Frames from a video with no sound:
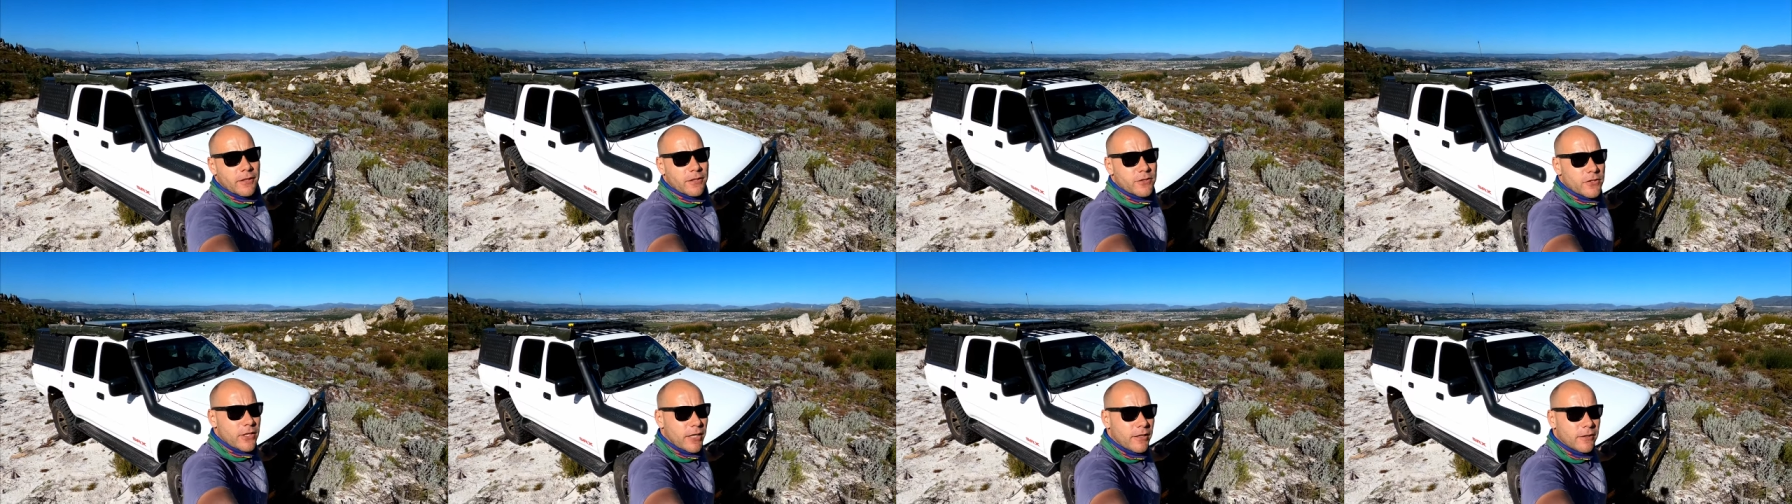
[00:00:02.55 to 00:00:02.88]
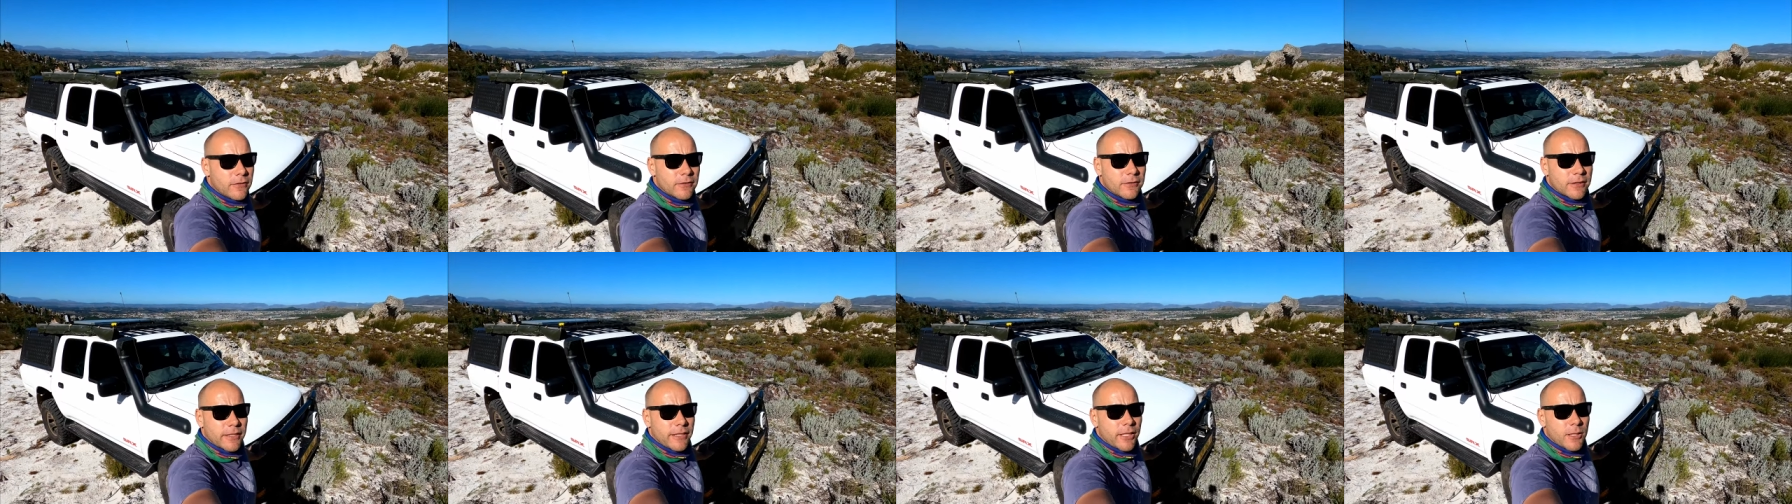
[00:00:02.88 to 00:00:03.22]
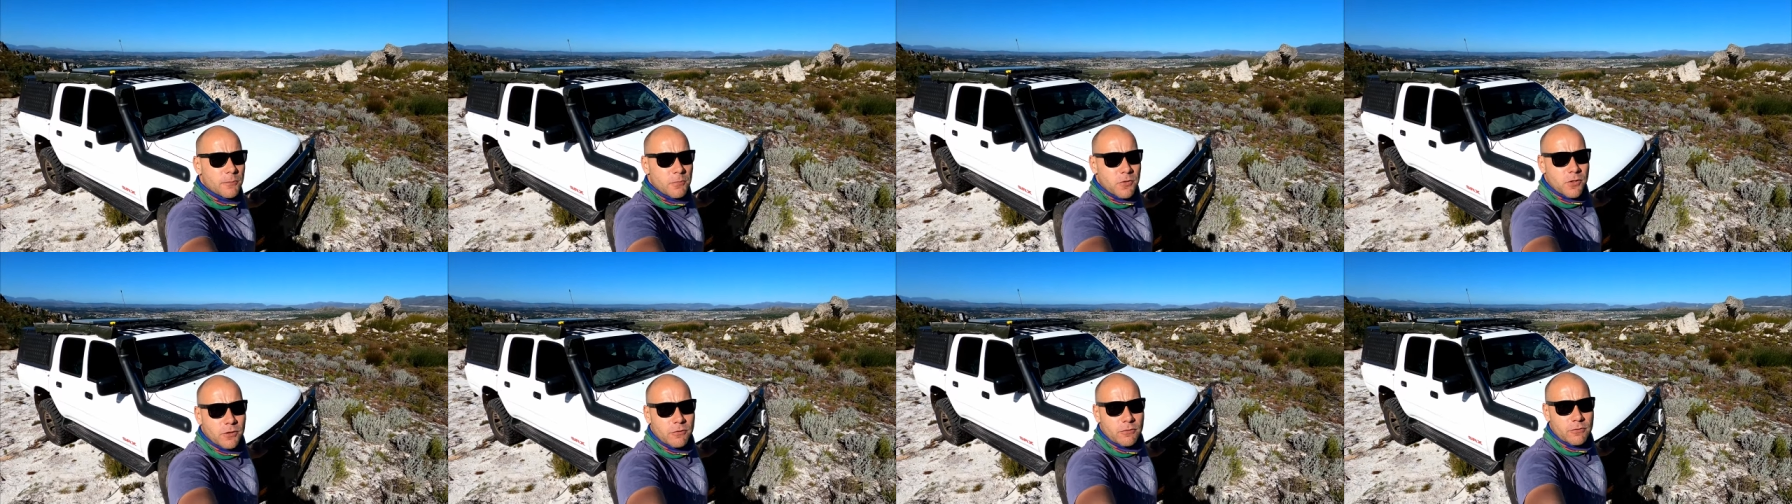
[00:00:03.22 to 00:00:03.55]
the channel that
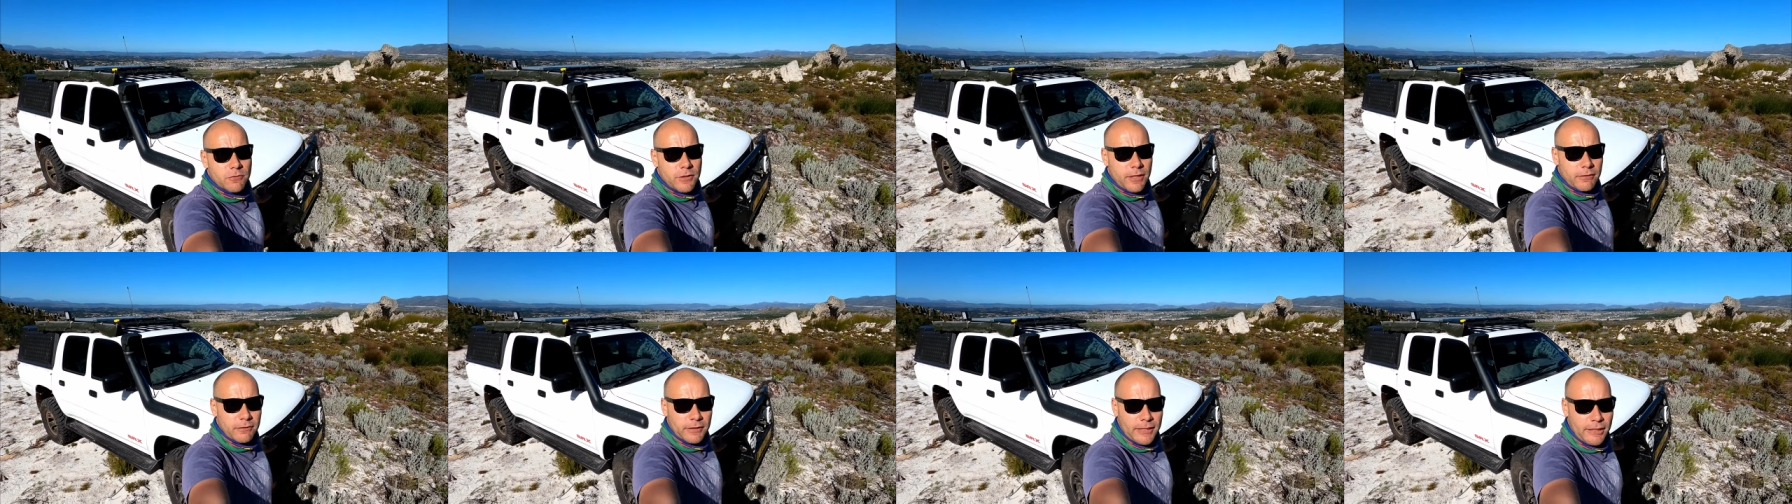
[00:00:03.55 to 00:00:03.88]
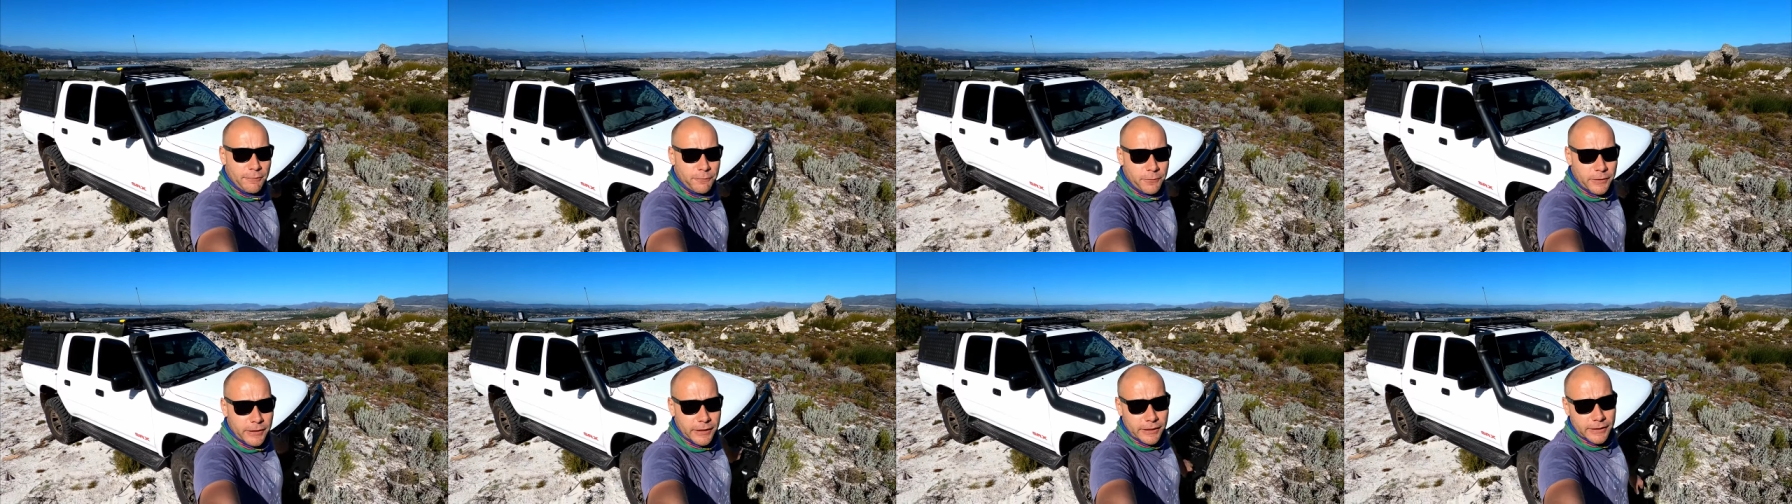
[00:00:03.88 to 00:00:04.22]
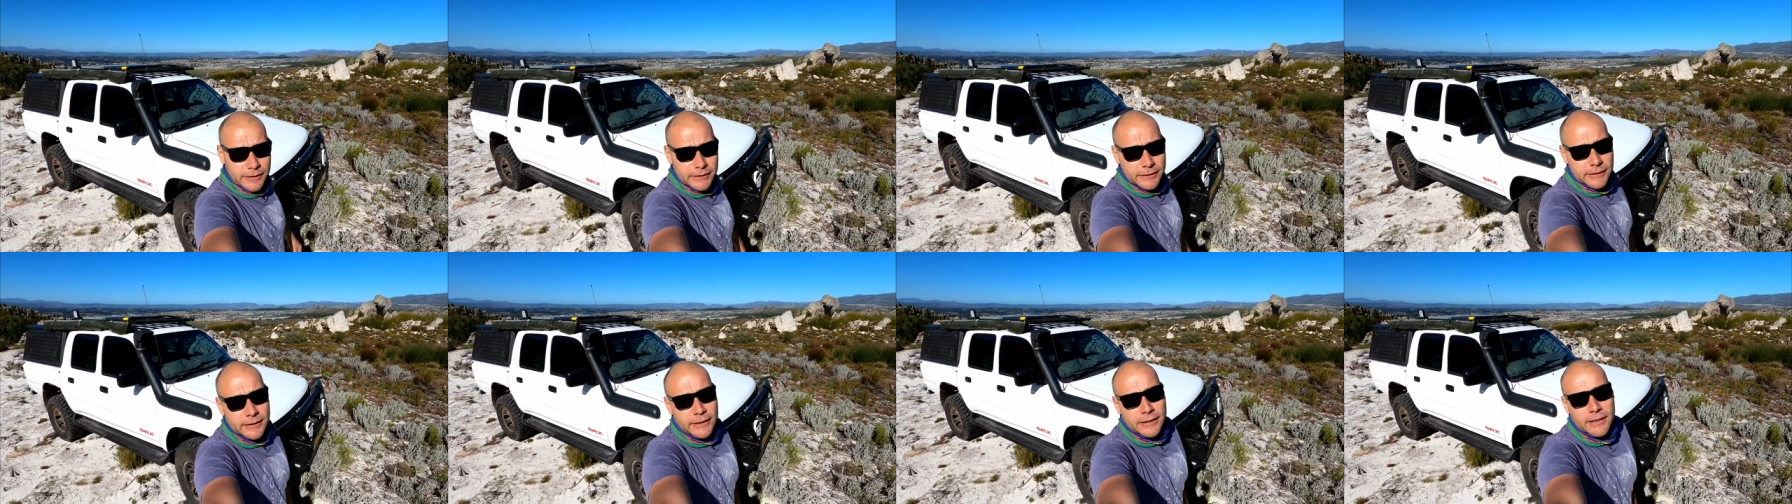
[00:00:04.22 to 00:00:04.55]
helps you travel
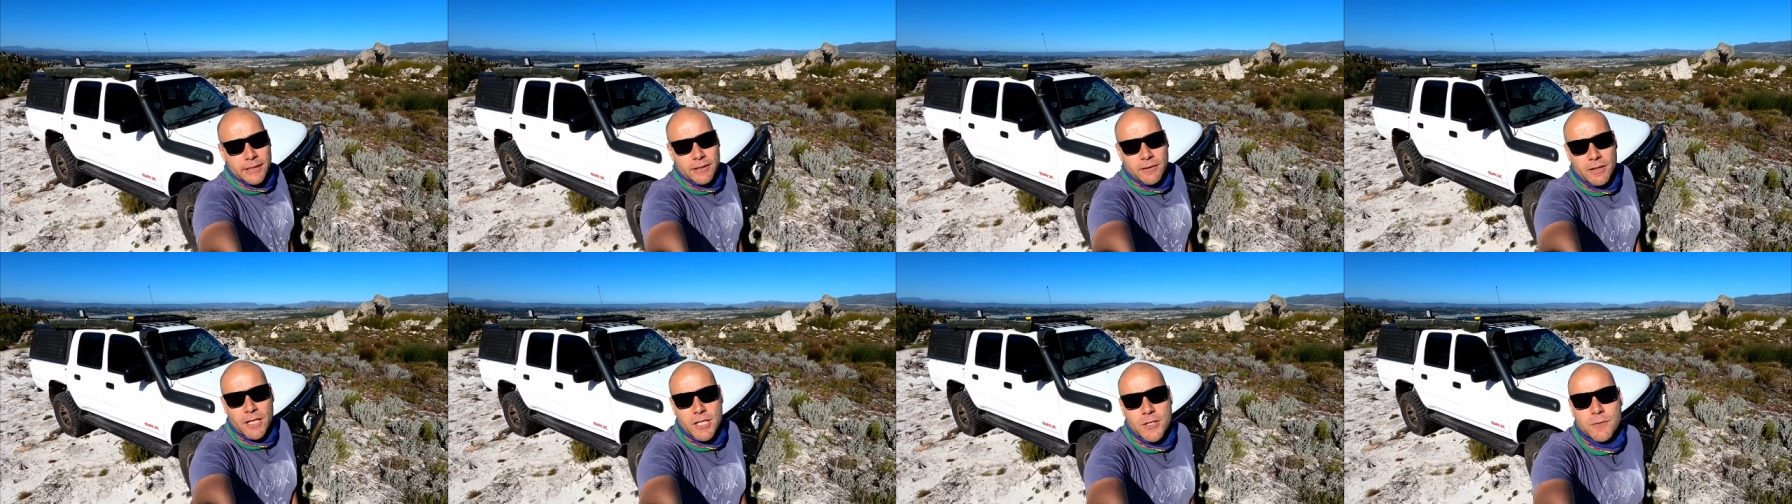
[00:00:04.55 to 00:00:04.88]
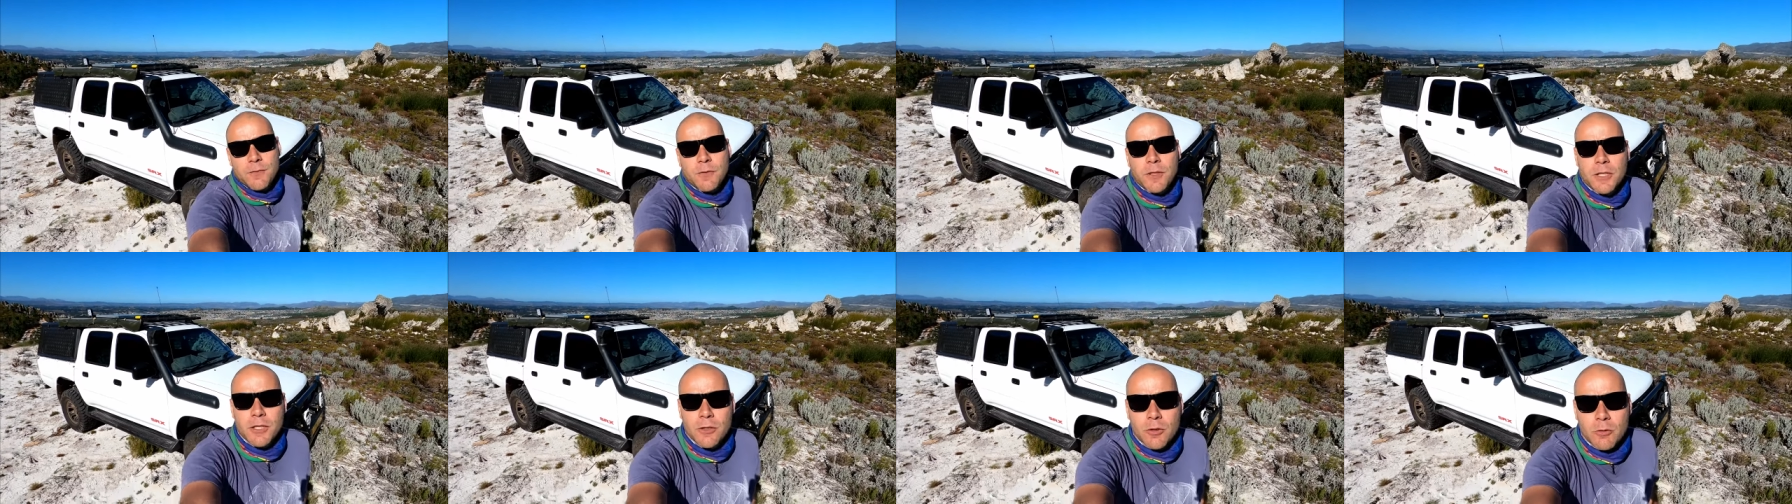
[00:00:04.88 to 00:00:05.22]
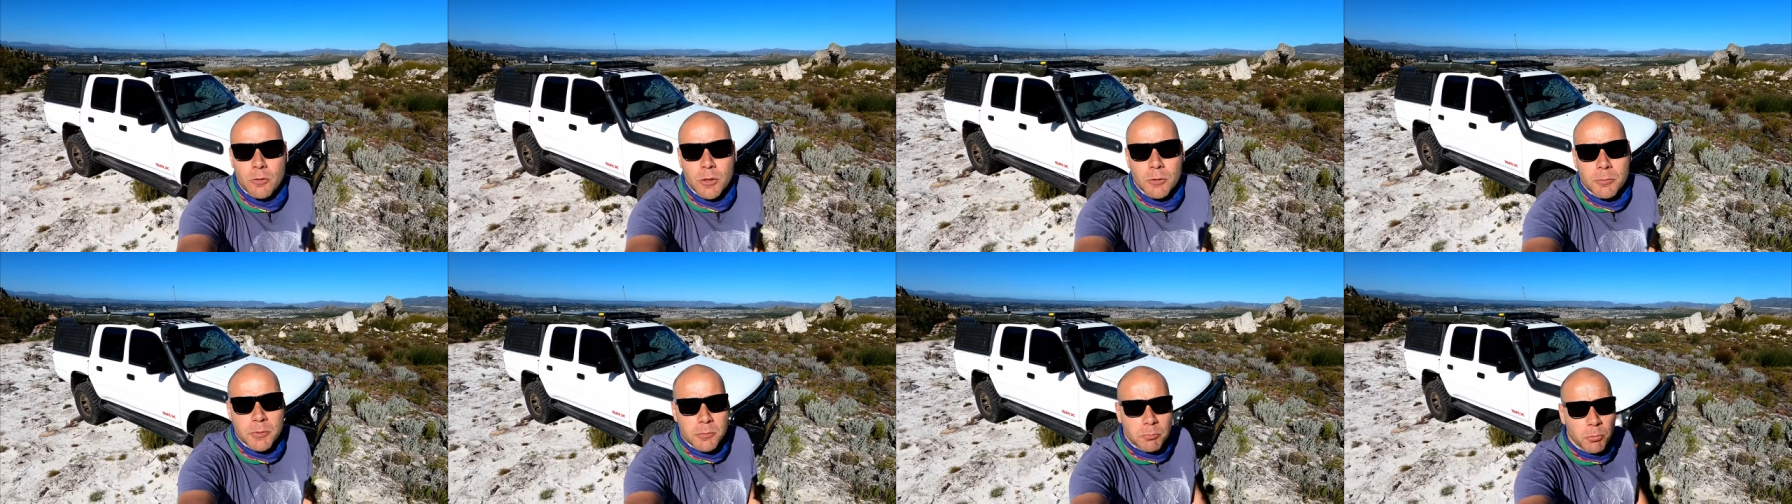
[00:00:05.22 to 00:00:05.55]
Africa. This
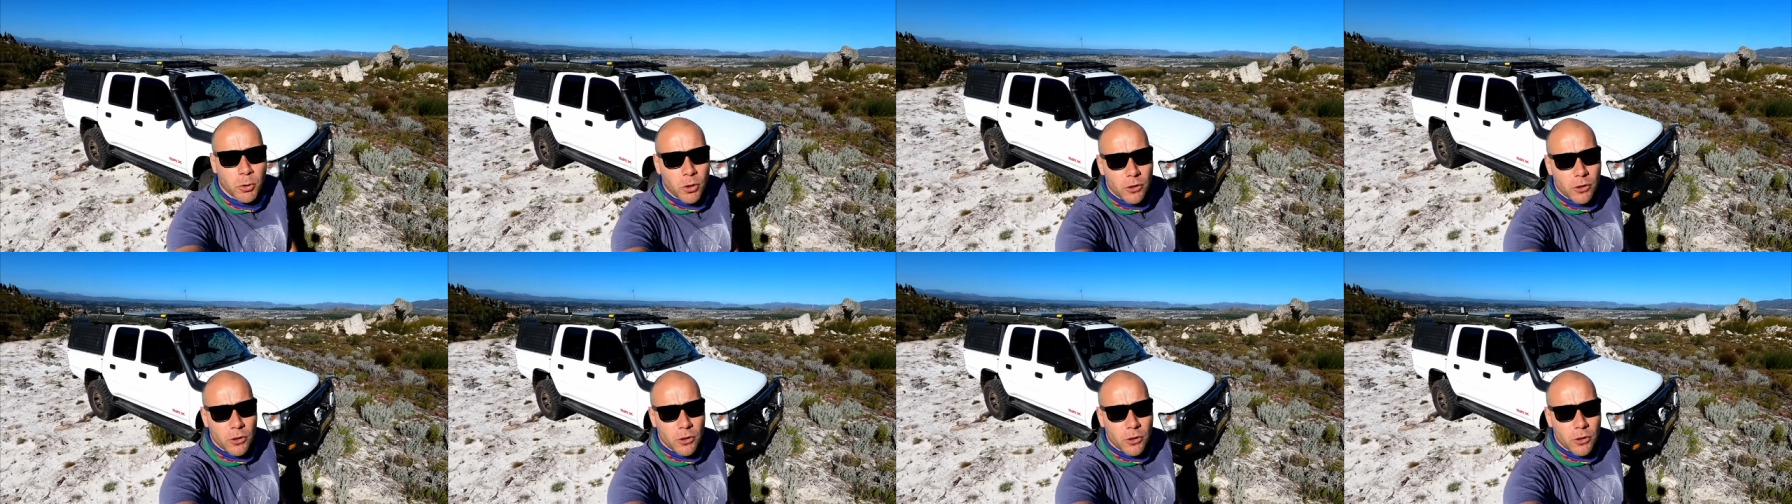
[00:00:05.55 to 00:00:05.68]
video will be